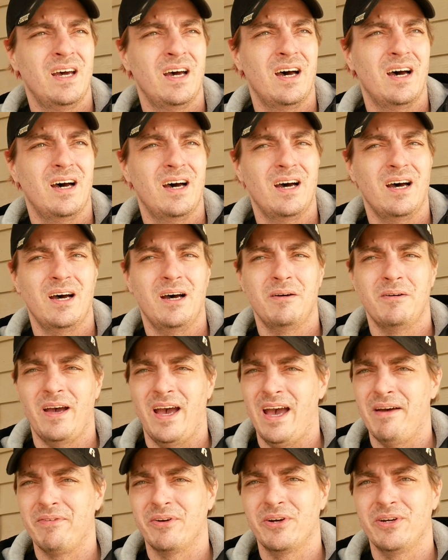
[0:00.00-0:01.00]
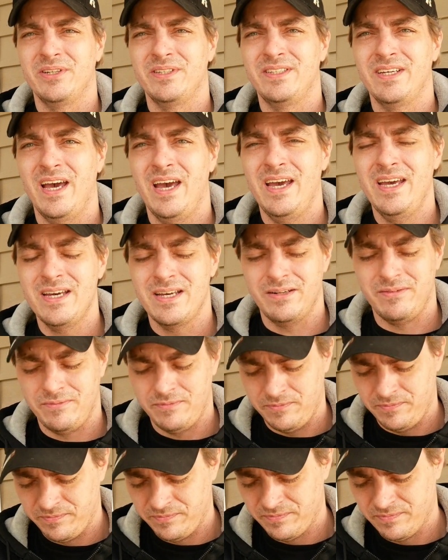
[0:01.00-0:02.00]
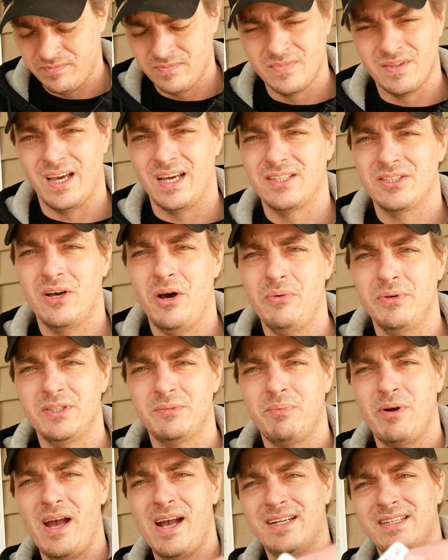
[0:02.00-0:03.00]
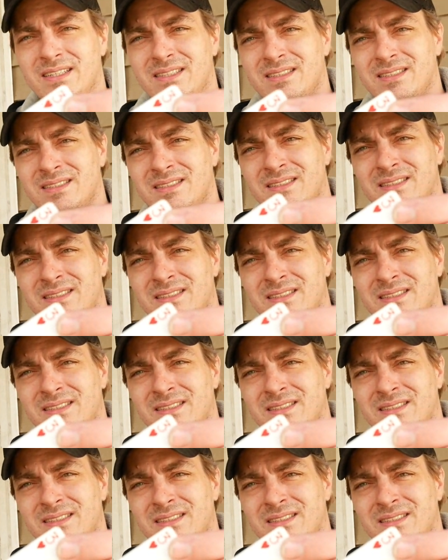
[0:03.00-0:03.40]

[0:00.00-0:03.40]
Have a good day, and as always, practice.